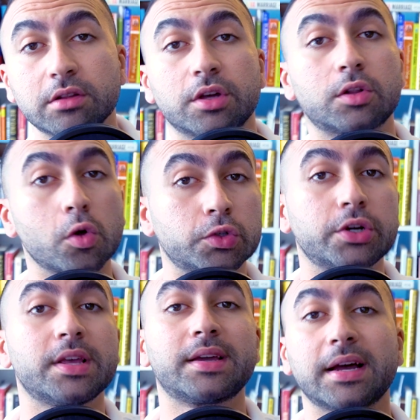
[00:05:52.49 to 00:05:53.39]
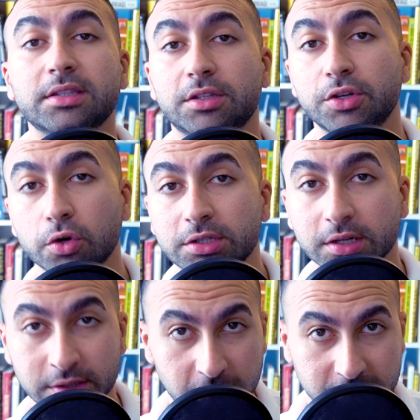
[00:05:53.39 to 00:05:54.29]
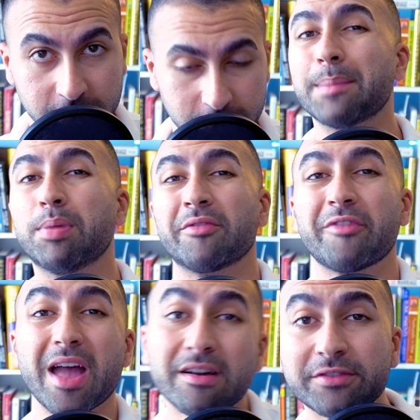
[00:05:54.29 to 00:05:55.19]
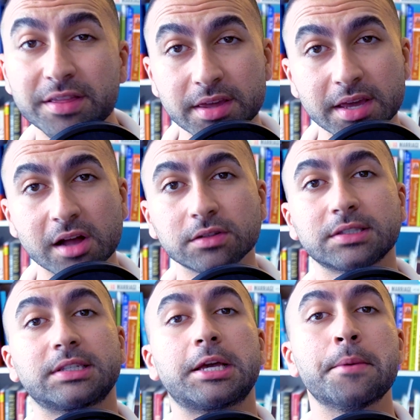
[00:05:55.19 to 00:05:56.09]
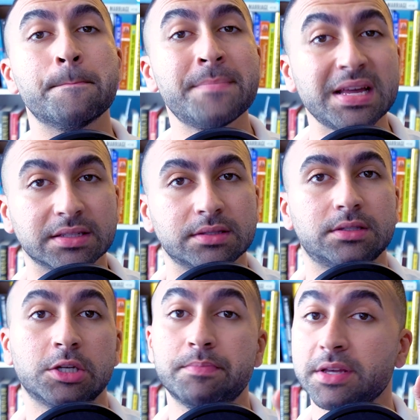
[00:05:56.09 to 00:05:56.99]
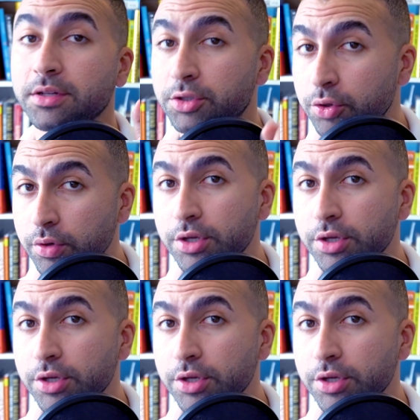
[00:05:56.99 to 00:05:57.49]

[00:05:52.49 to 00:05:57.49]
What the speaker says: the closer you get to your success. Above everything else, commit to being true to